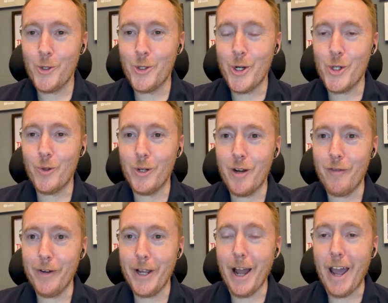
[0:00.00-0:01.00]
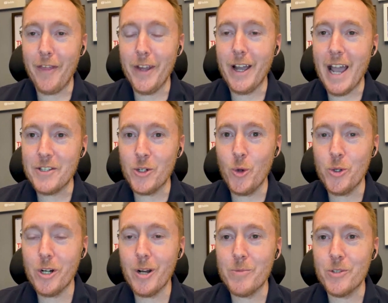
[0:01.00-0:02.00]
A series we'll never forget. I think as a
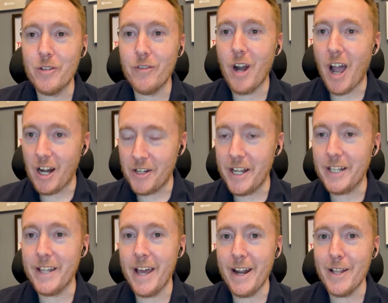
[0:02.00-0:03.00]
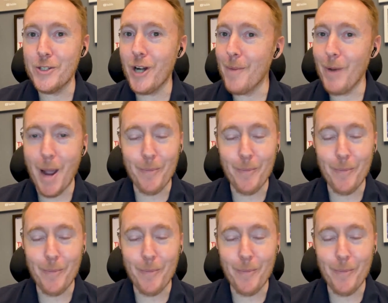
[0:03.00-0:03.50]
neutral observer, I'll take that answer.